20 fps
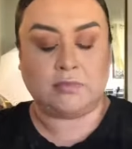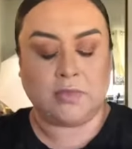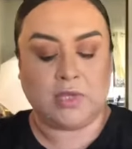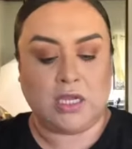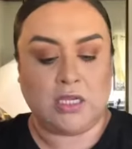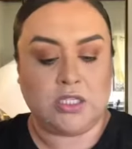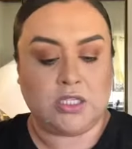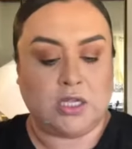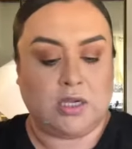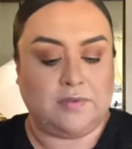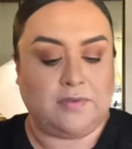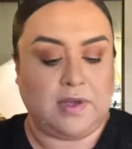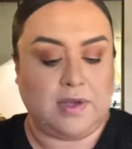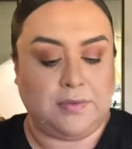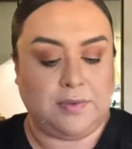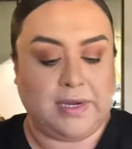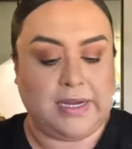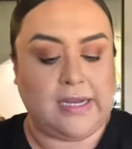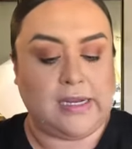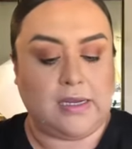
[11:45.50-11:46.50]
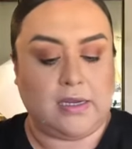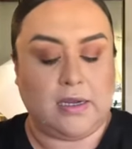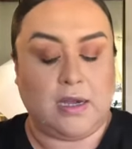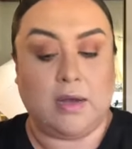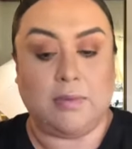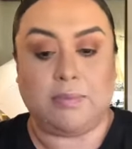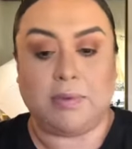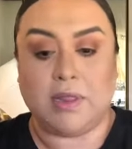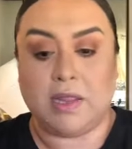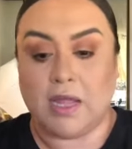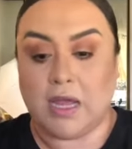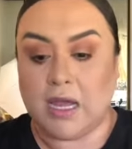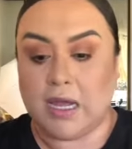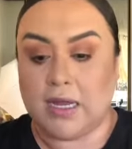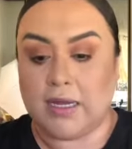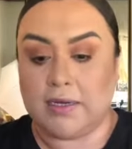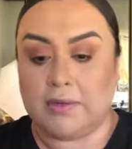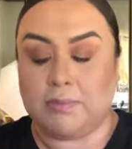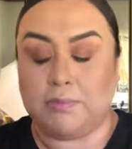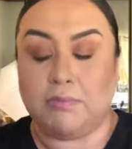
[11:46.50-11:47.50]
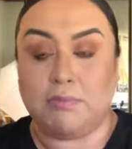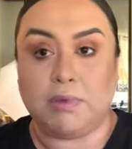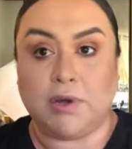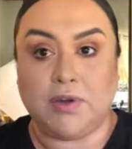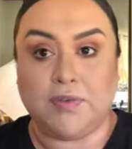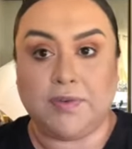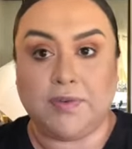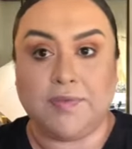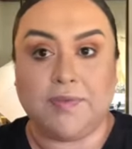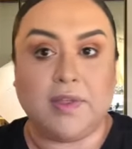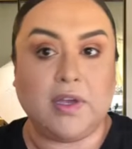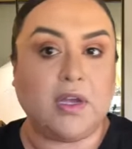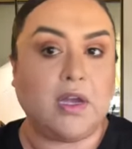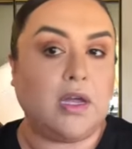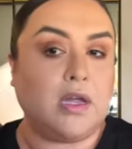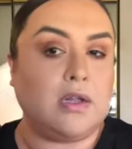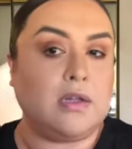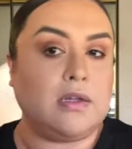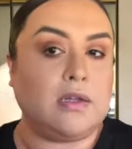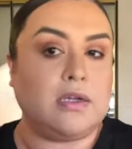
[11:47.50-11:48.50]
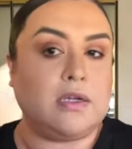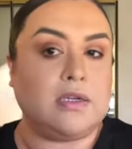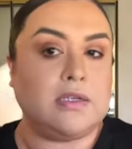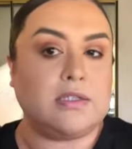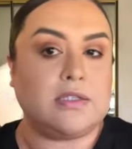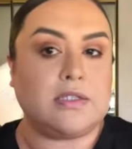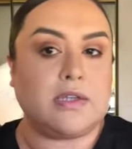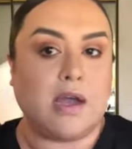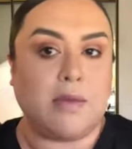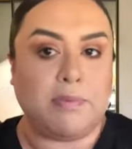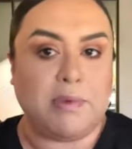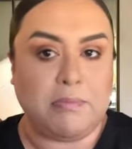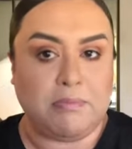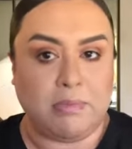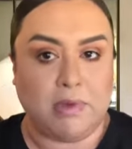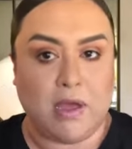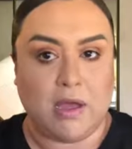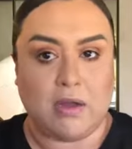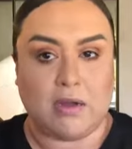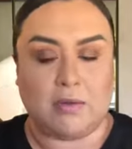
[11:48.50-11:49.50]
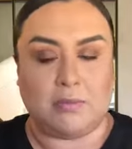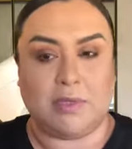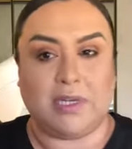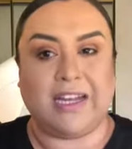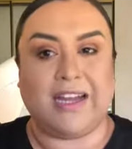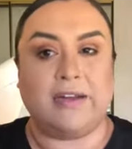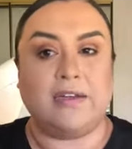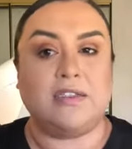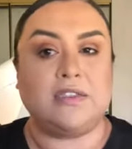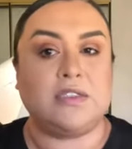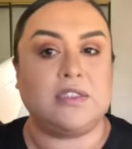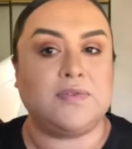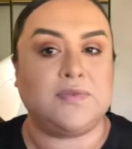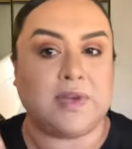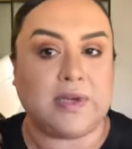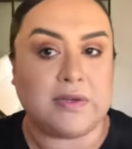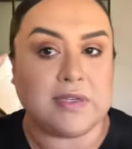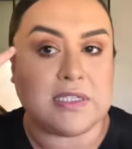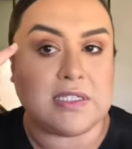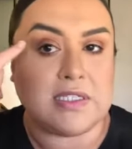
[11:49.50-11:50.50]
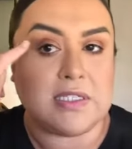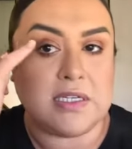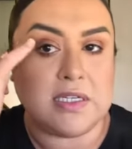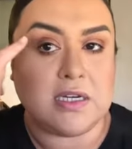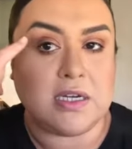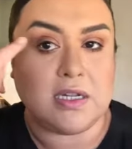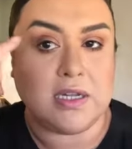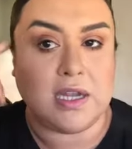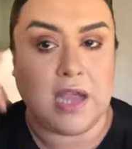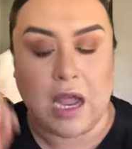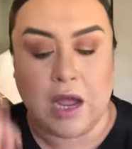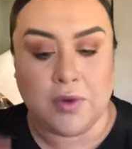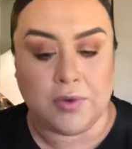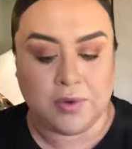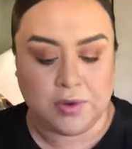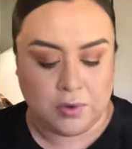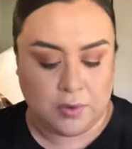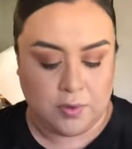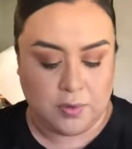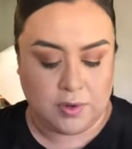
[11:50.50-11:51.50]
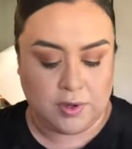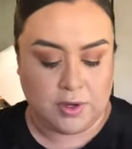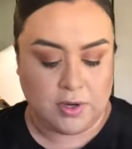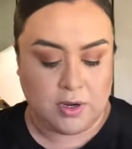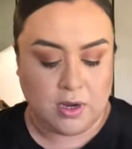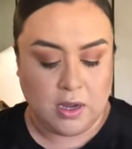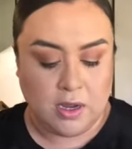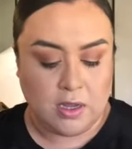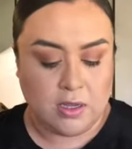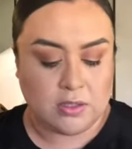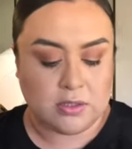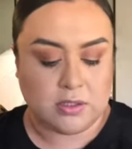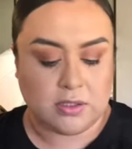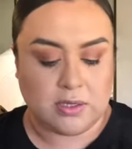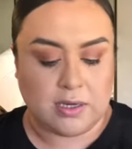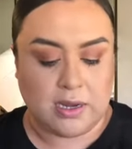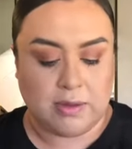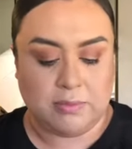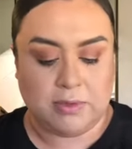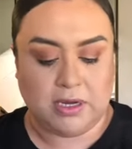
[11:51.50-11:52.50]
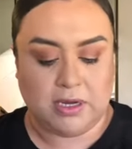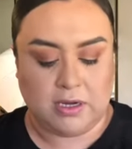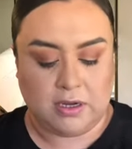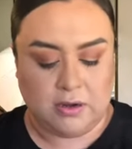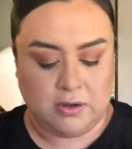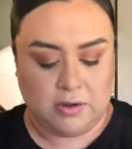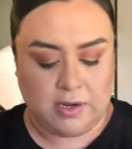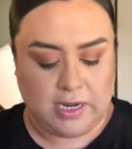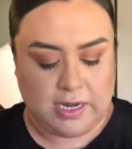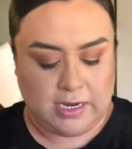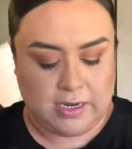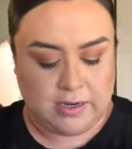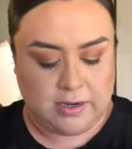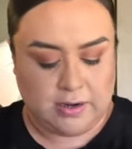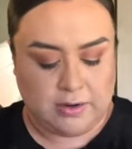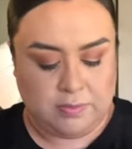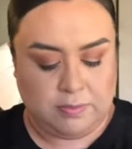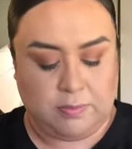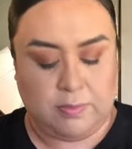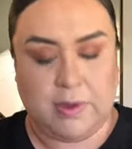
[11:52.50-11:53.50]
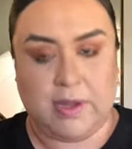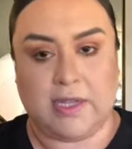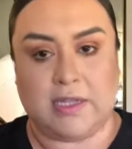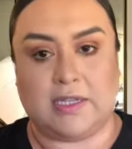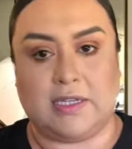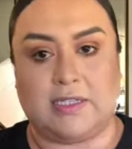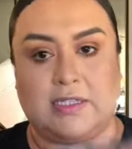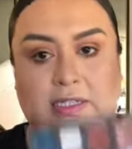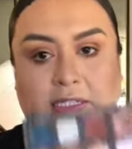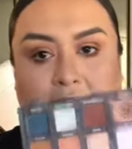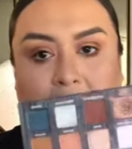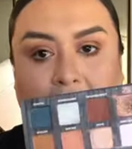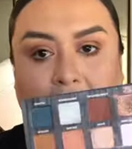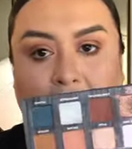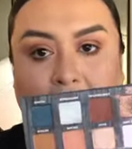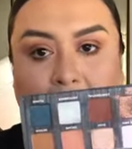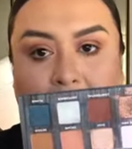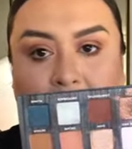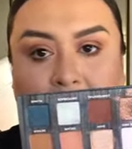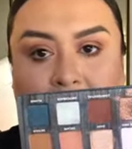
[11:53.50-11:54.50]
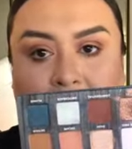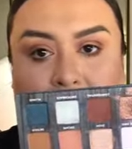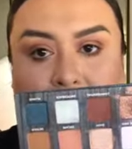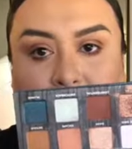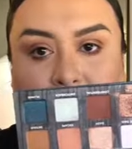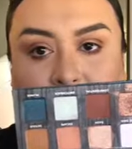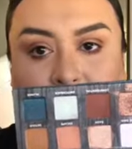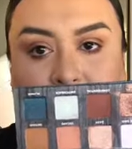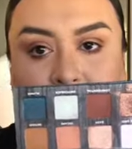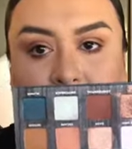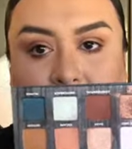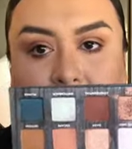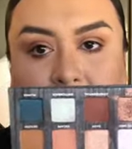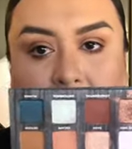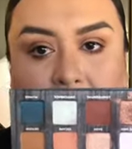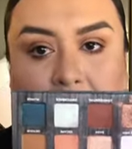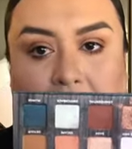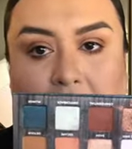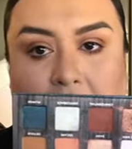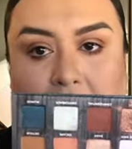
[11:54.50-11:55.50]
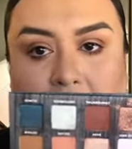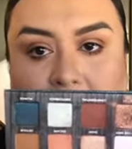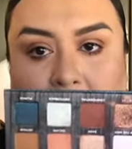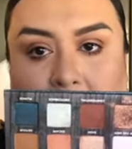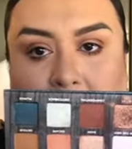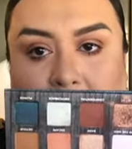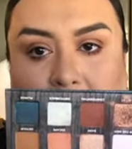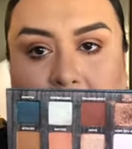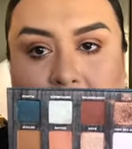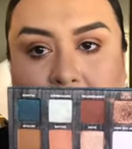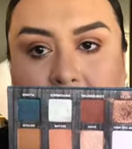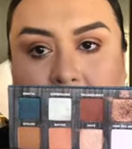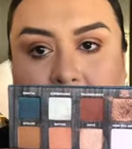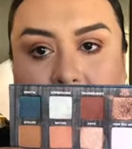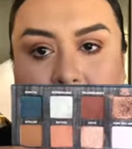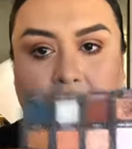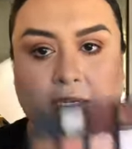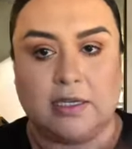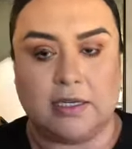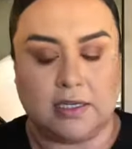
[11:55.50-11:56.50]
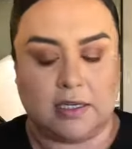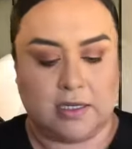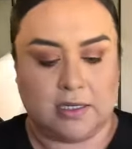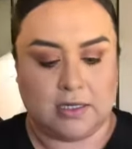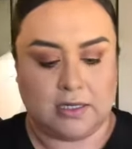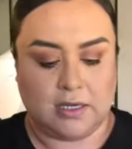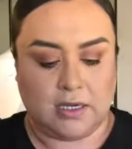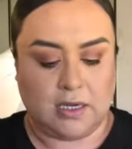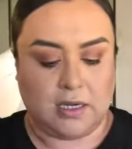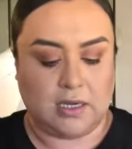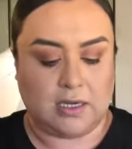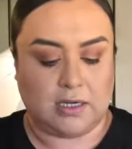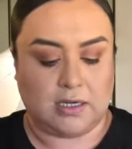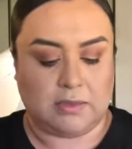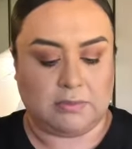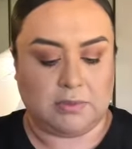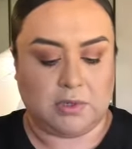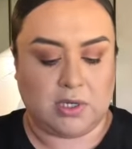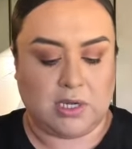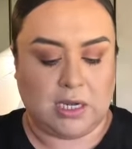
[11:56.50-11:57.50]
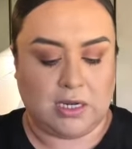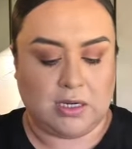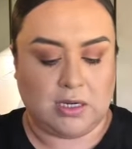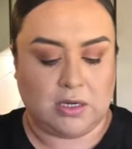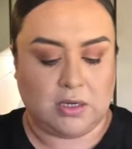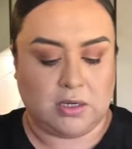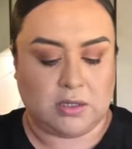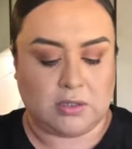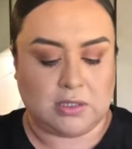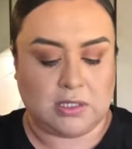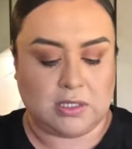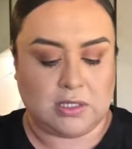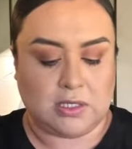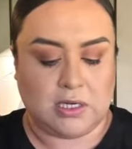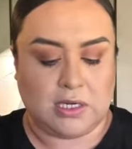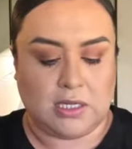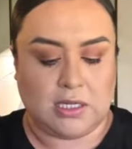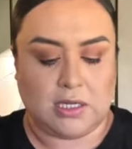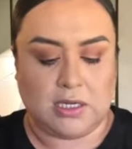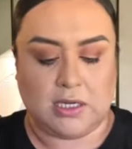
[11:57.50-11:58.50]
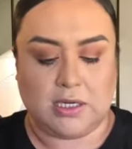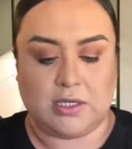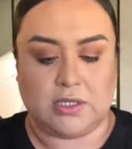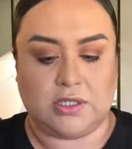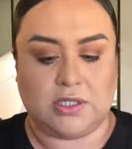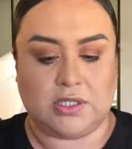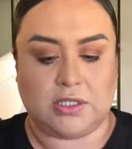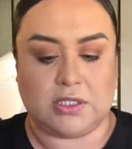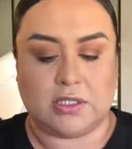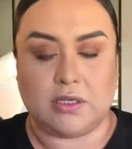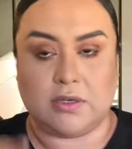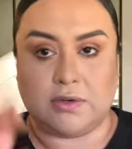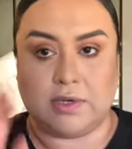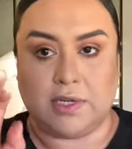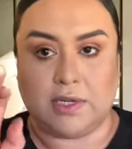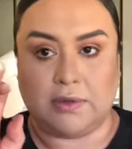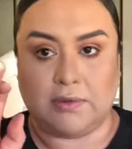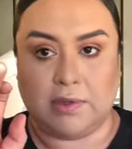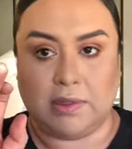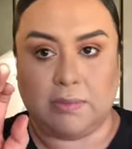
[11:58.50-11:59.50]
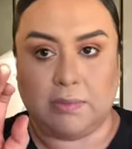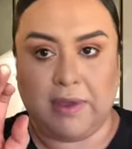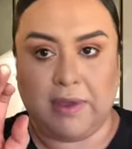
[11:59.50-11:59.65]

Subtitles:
So I've already applied both of the colors, top and bottom, and kind of just focused it on the outer corner. So now I'm gonna go in there with Dash, which is like this light kind of golden color. Just go in there with my